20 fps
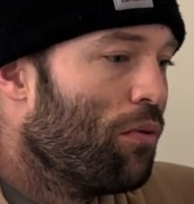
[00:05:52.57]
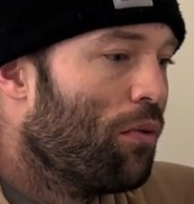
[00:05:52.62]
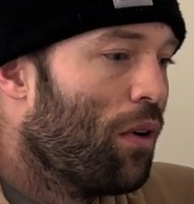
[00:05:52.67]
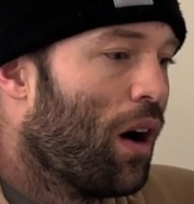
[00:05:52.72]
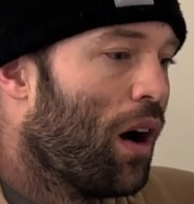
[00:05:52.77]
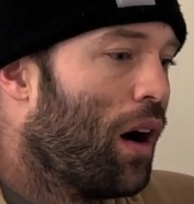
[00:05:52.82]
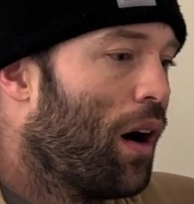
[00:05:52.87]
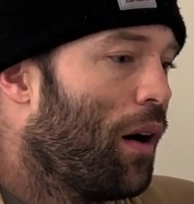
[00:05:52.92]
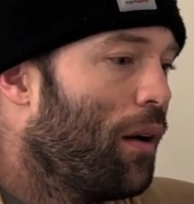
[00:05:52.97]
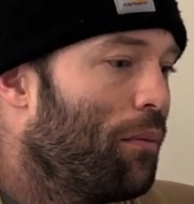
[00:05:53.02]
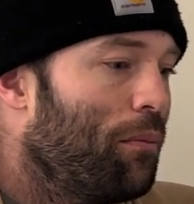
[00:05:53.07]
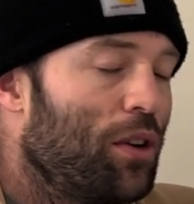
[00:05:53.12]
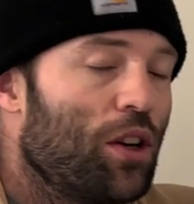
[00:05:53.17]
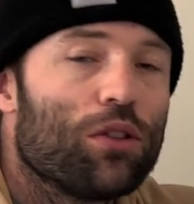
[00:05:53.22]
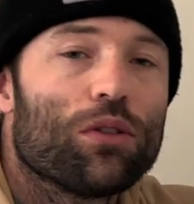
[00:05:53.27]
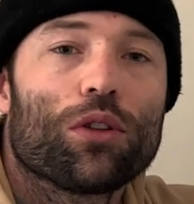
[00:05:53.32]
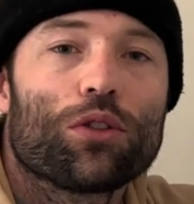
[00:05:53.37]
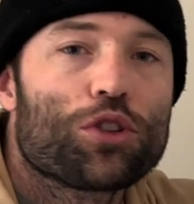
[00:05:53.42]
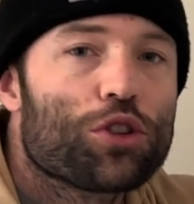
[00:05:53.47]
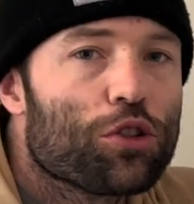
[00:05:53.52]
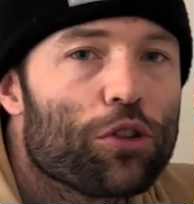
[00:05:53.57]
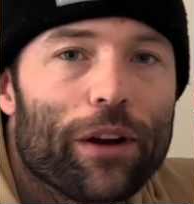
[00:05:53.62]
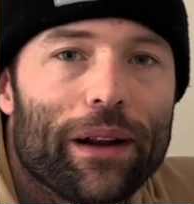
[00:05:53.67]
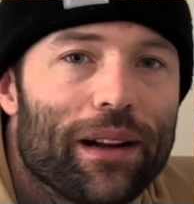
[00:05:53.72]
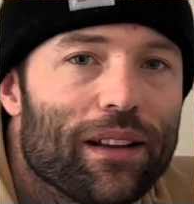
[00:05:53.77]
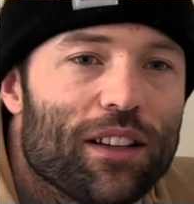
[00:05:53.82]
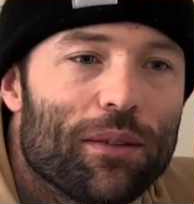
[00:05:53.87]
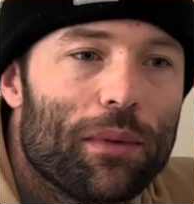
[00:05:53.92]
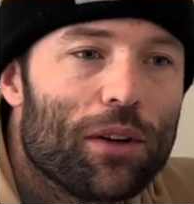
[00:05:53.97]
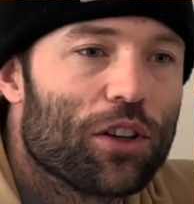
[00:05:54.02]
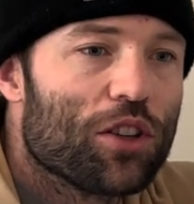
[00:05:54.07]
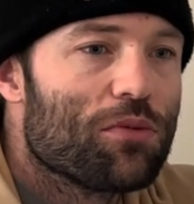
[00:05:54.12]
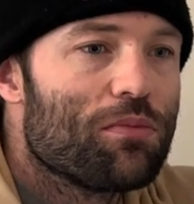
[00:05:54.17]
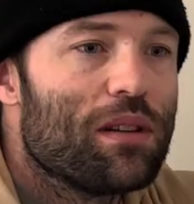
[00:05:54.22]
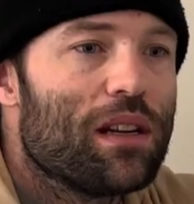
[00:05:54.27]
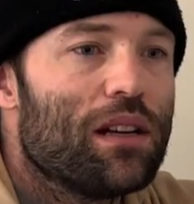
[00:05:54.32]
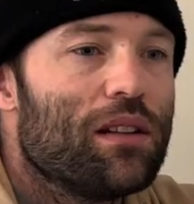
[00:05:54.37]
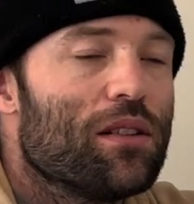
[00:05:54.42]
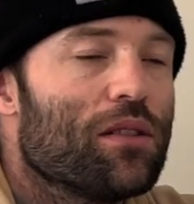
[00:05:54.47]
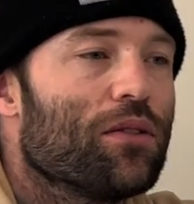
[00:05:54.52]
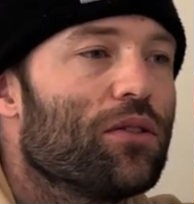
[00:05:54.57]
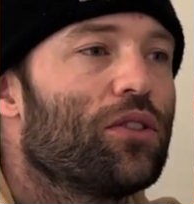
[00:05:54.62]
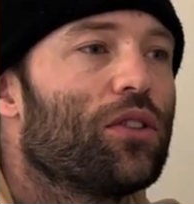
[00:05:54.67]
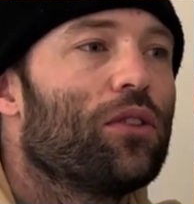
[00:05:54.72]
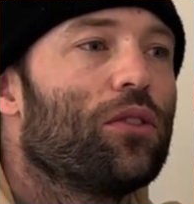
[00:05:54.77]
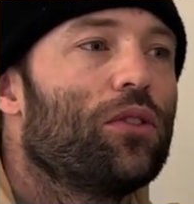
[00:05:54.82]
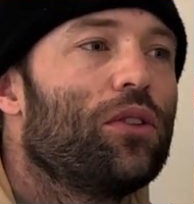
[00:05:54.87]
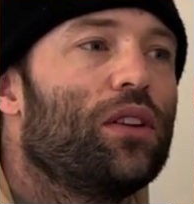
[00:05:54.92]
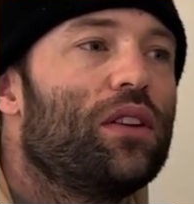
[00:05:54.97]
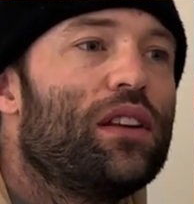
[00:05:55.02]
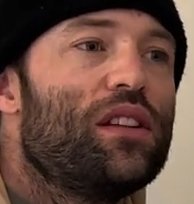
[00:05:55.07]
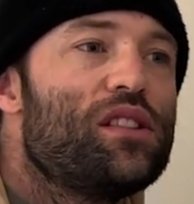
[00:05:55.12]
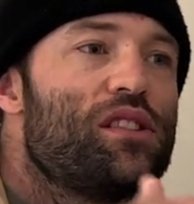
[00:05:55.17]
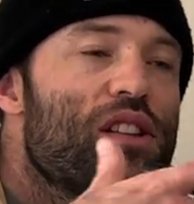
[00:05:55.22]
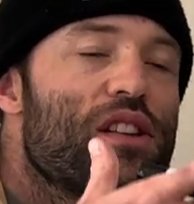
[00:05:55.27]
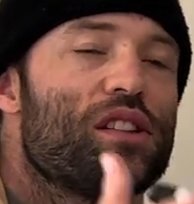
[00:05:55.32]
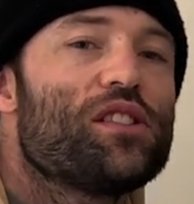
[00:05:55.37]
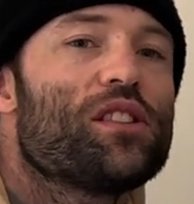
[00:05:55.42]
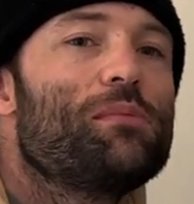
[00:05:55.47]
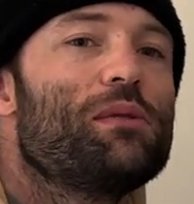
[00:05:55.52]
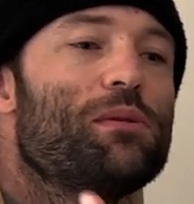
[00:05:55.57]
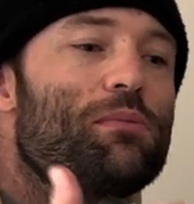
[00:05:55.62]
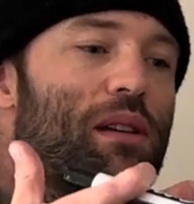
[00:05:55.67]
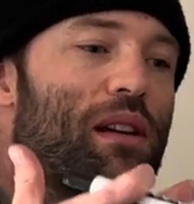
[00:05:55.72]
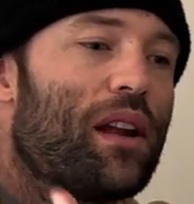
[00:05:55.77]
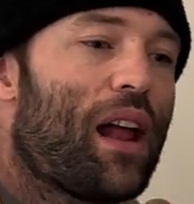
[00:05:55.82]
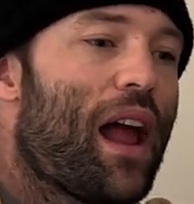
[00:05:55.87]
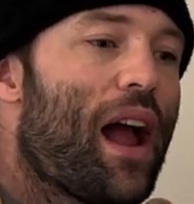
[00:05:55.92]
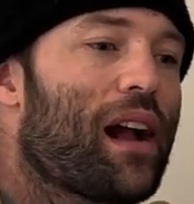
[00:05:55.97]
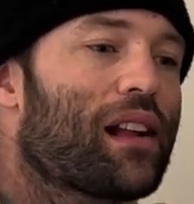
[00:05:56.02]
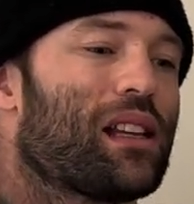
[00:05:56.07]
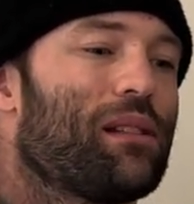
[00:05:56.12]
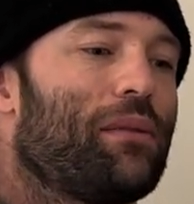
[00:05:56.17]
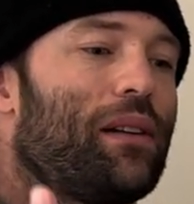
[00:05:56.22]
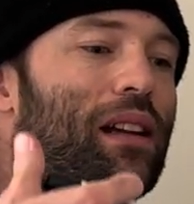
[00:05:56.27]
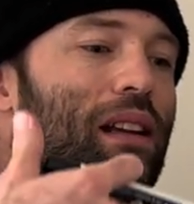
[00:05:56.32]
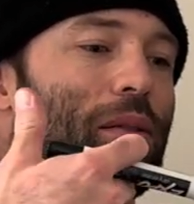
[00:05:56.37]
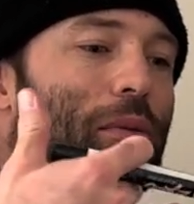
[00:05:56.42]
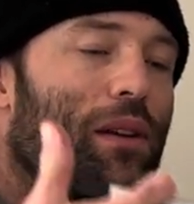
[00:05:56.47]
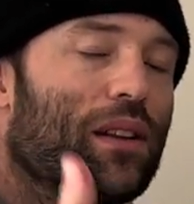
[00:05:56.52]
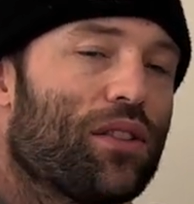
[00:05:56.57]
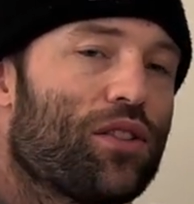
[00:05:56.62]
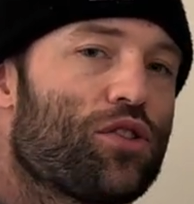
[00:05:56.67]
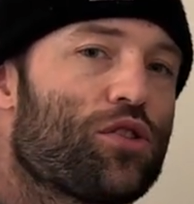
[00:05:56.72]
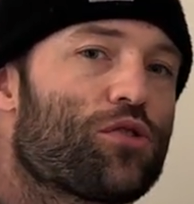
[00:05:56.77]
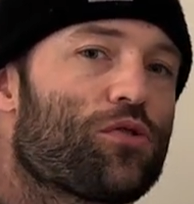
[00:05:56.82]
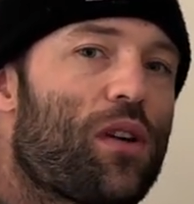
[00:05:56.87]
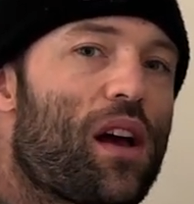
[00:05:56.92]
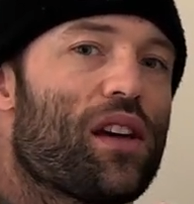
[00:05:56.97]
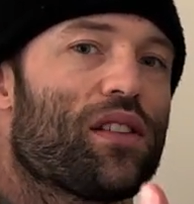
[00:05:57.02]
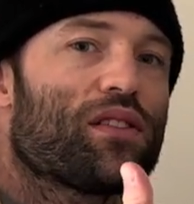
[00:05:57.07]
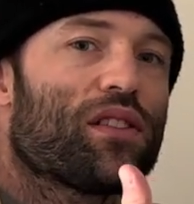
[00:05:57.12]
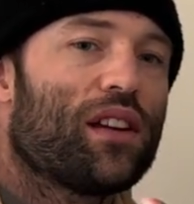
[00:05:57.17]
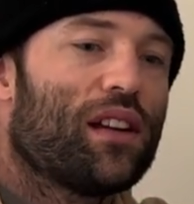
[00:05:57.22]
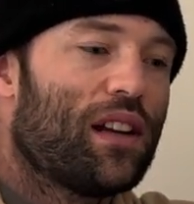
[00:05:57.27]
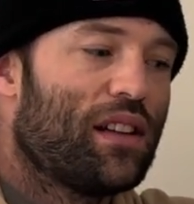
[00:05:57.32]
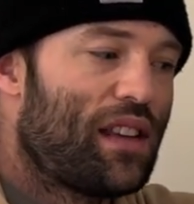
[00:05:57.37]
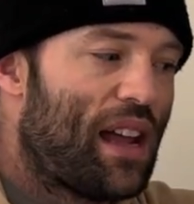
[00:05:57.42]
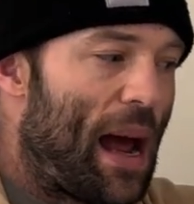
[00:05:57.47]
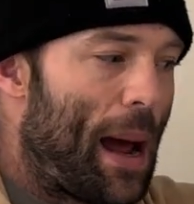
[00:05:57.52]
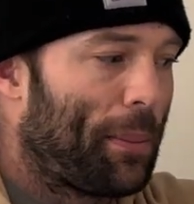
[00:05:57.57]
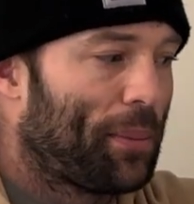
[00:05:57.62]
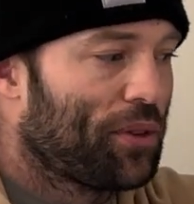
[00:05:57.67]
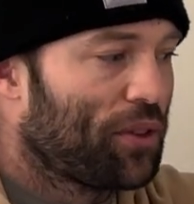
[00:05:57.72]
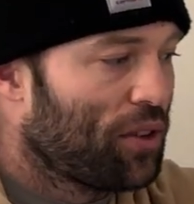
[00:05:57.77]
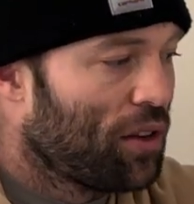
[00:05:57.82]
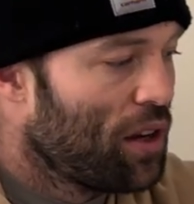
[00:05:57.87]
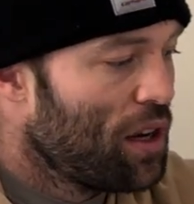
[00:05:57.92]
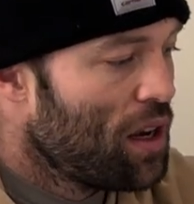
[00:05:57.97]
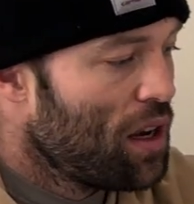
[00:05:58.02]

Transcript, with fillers: uh, neurotransmitters being used. So the system is being activated when it's stressed. It adapts.